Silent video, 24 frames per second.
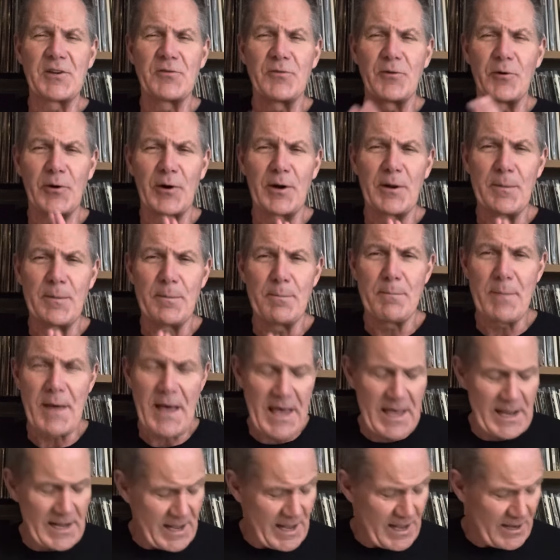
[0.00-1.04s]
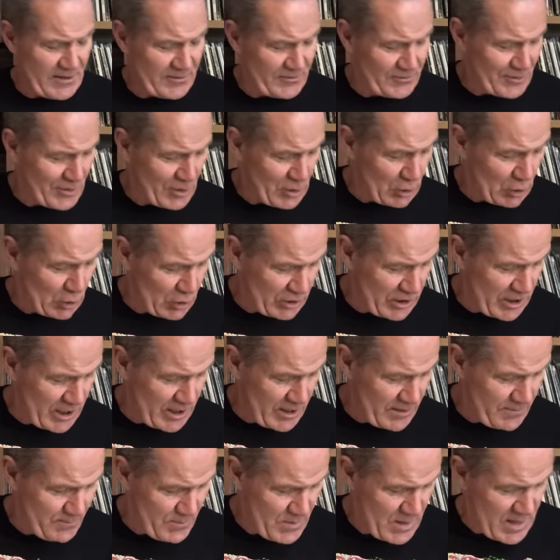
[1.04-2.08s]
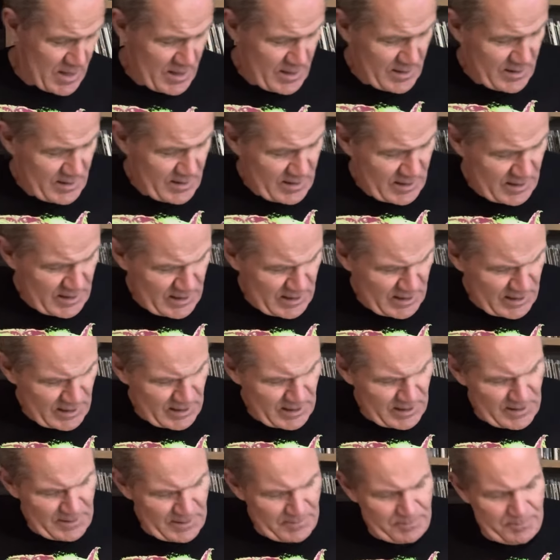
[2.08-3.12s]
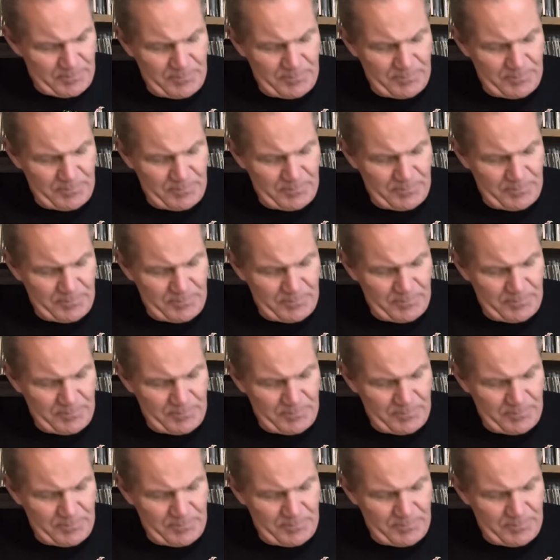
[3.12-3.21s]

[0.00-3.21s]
very badass looking. Uh,